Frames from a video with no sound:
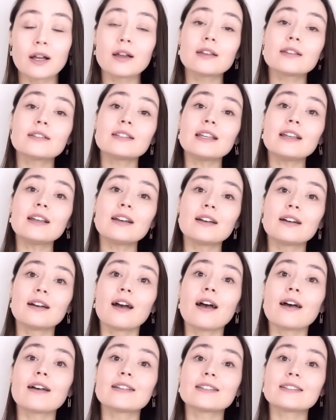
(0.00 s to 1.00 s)
Sink,
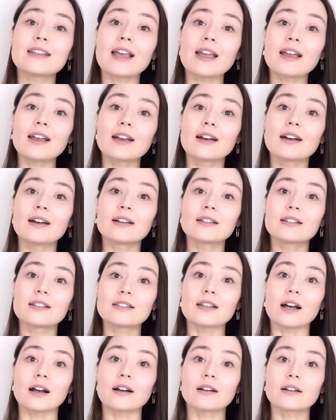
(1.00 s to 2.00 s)
sank,
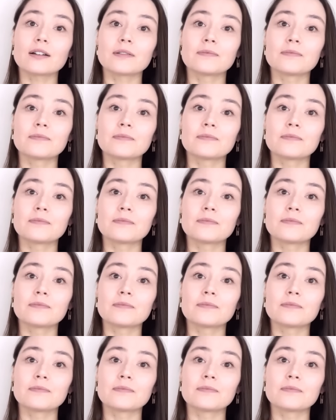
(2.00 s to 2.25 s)
sunk.